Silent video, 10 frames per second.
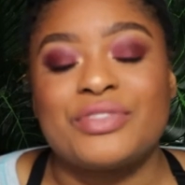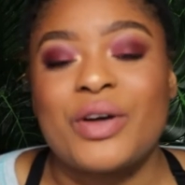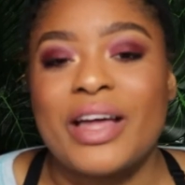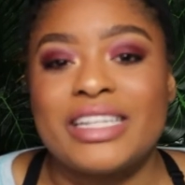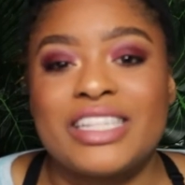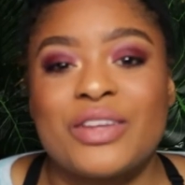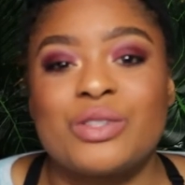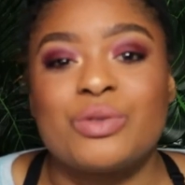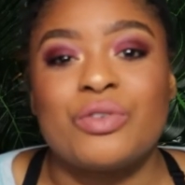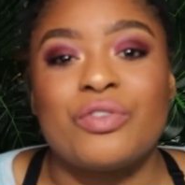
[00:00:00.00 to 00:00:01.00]
Go ahead and share
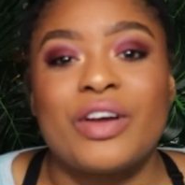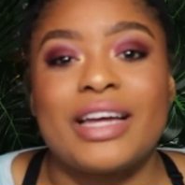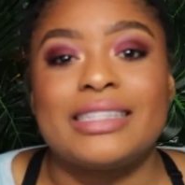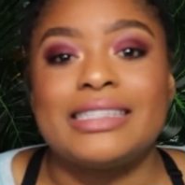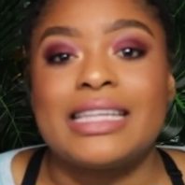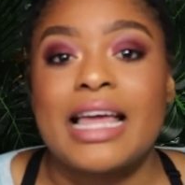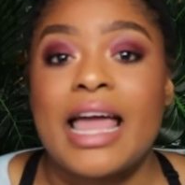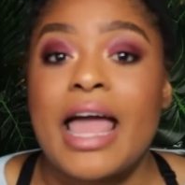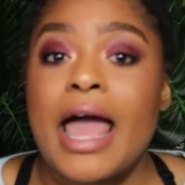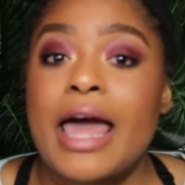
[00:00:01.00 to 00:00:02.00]
this with your friends,
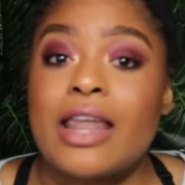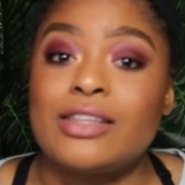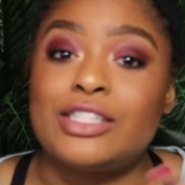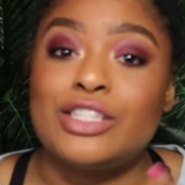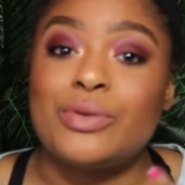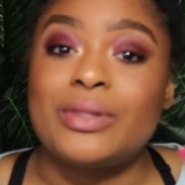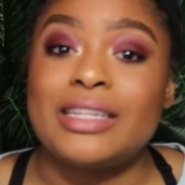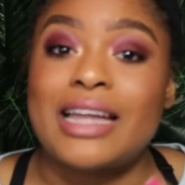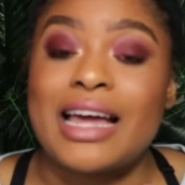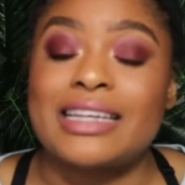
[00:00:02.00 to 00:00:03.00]
and I'll see you in the
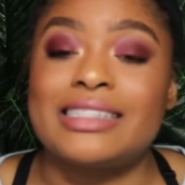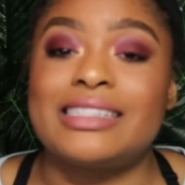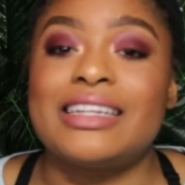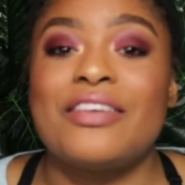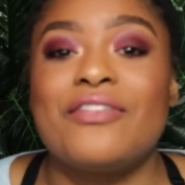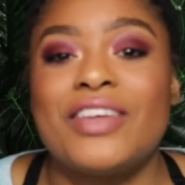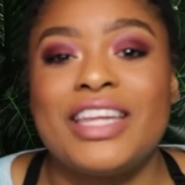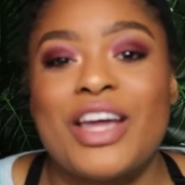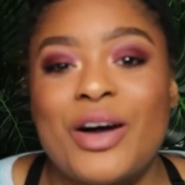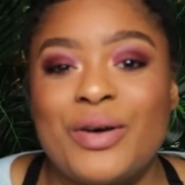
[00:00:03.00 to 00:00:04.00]
next
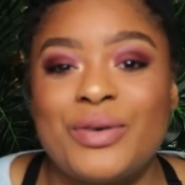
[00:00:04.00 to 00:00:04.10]
video.